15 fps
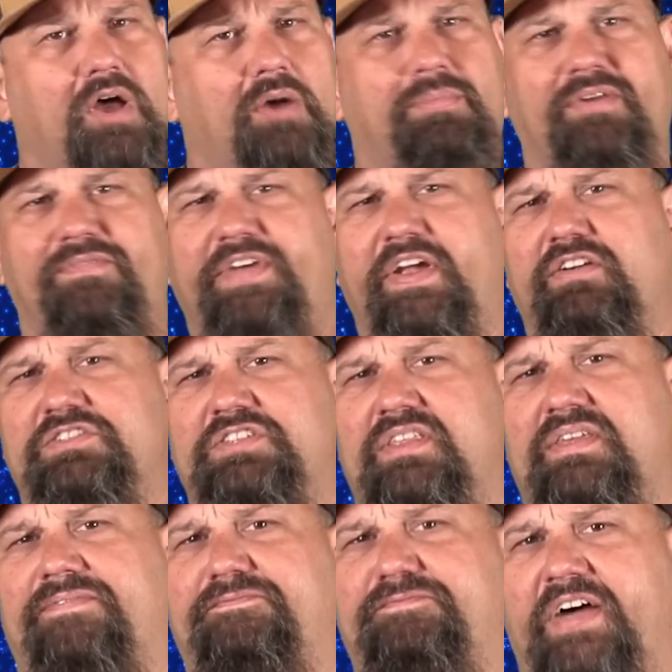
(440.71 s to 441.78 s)
purveyors of
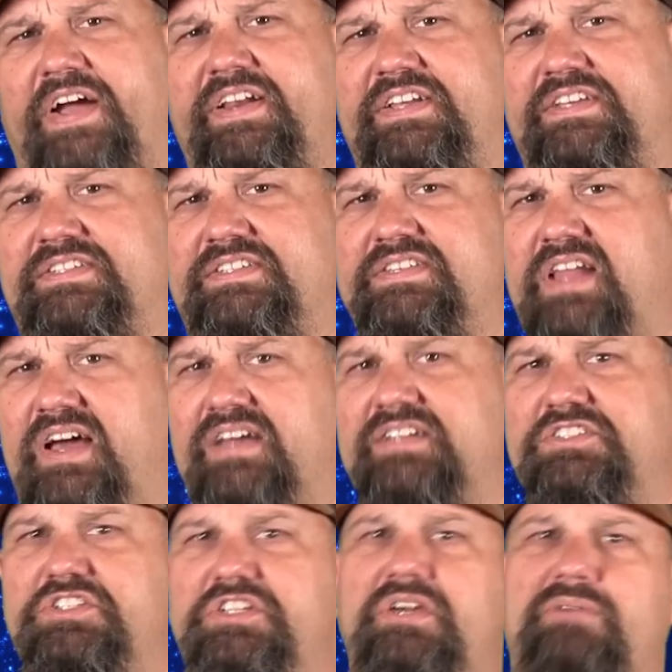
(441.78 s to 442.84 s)
the finest
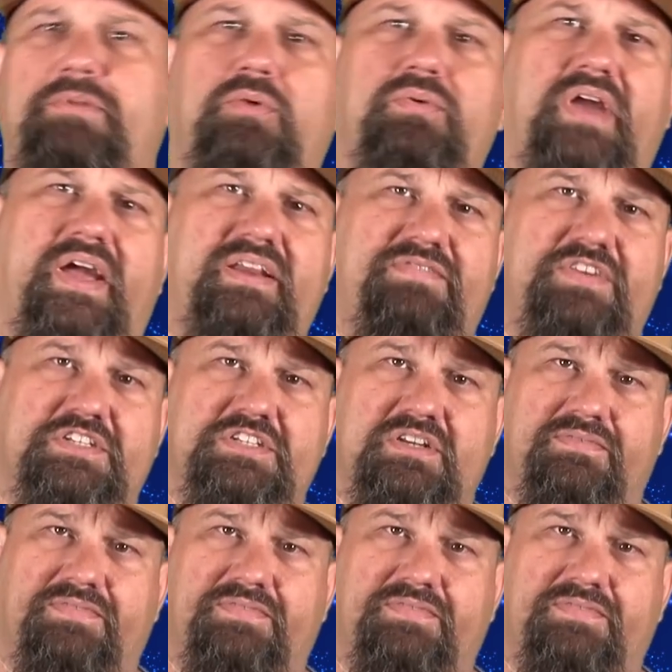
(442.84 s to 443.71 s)
non-GMO night vision